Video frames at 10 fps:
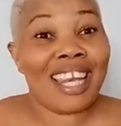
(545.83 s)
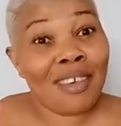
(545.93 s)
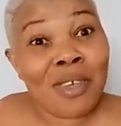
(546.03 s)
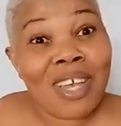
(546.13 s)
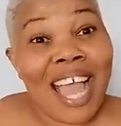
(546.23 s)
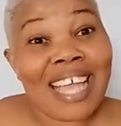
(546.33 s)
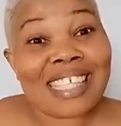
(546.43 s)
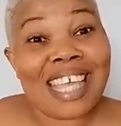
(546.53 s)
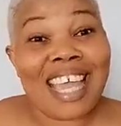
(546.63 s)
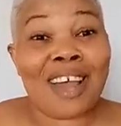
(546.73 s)
I love you
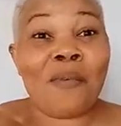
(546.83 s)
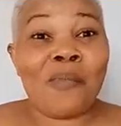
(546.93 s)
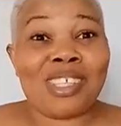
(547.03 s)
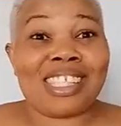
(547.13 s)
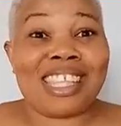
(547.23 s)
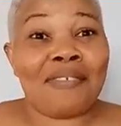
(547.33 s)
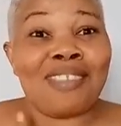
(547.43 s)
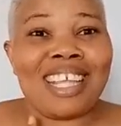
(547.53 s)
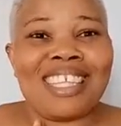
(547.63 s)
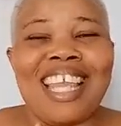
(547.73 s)
guys, and I'll most
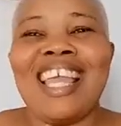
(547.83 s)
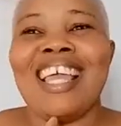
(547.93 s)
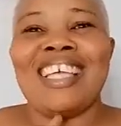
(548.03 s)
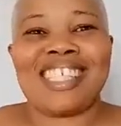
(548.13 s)
definitely